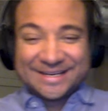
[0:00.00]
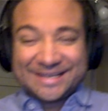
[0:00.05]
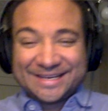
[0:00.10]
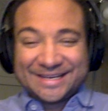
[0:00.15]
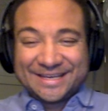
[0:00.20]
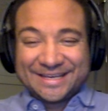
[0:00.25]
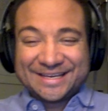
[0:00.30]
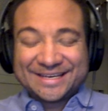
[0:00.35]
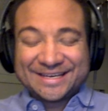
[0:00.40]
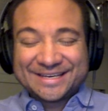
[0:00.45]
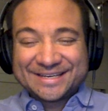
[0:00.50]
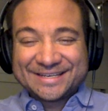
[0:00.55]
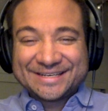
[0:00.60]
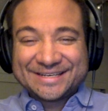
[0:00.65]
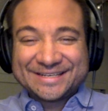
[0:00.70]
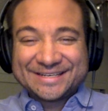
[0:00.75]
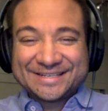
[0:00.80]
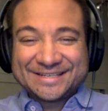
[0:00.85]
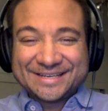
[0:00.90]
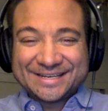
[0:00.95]

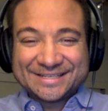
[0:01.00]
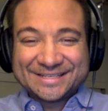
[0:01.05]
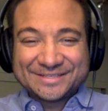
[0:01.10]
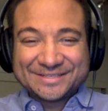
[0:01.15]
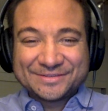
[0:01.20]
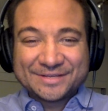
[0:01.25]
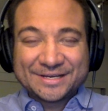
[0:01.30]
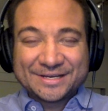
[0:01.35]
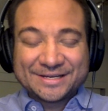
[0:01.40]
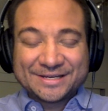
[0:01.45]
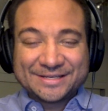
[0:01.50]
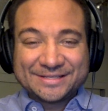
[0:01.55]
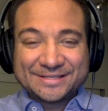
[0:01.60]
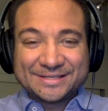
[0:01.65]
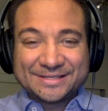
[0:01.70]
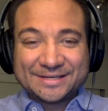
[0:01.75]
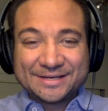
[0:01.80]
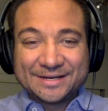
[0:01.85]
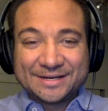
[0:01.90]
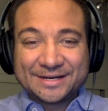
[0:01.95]
And yeah, so that is
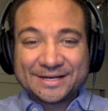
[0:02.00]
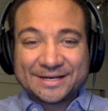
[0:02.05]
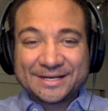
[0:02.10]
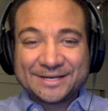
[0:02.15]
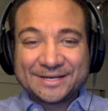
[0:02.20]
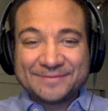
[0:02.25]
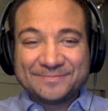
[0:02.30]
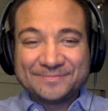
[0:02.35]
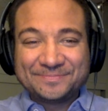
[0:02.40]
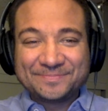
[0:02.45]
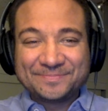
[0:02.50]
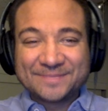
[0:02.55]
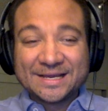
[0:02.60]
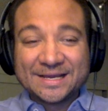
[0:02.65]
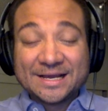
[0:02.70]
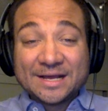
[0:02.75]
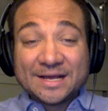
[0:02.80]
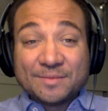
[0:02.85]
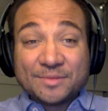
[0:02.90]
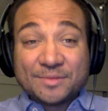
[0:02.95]
that guide.
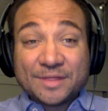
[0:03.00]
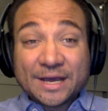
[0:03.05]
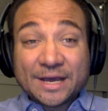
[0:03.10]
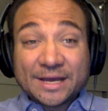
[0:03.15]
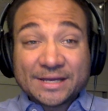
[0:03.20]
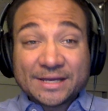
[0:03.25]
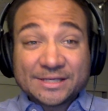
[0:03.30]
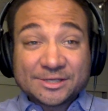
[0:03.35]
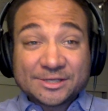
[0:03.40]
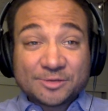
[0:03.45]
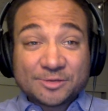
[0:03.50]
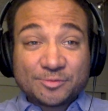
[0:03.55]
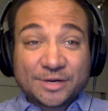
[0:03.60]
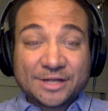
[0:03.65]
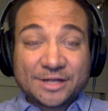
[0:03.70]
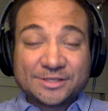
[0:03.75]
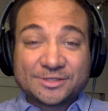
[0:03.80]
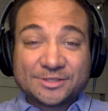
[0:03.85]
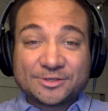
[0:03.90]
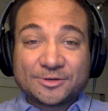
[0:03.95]
But that is our
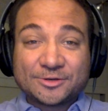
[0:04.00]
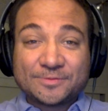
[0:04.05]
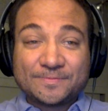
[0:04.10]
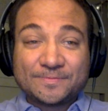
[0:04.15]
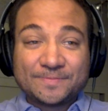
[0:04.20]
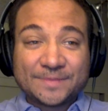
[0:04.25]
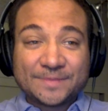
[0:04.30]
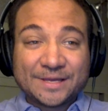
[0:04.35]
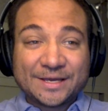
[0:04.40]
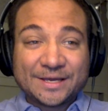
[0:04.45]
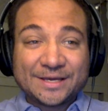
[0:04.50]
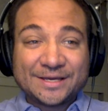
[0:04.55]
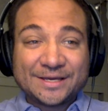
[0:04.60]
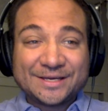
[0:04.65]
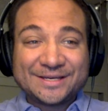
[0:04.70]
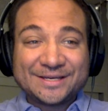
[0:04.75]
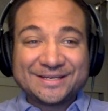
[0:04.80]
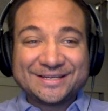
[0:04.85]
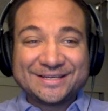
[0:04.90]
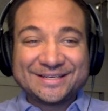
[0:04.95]
brainstorm.
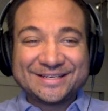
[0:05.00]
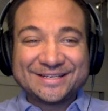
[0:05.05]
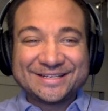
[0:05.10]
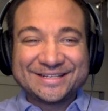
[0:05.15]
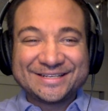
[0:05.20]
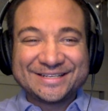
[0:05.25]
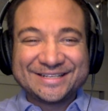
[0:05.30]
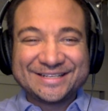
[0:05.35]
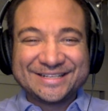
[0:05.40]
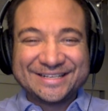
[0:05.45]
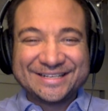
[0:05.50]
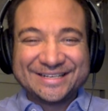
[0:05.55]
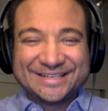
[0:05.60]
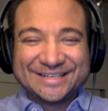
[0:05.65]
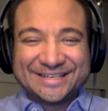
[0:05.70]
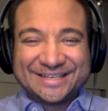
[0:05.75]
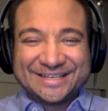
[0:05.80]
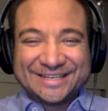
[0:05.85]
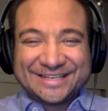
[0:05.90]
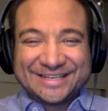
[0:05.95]
And
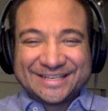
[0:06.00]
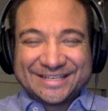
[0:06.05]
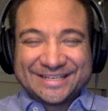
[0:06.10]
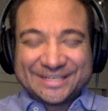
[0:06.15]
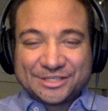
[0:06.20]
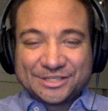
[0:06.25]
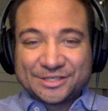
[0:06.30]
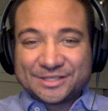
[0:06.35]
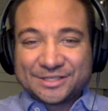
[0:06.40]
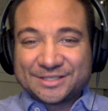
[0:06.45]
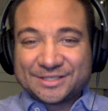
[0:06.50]
just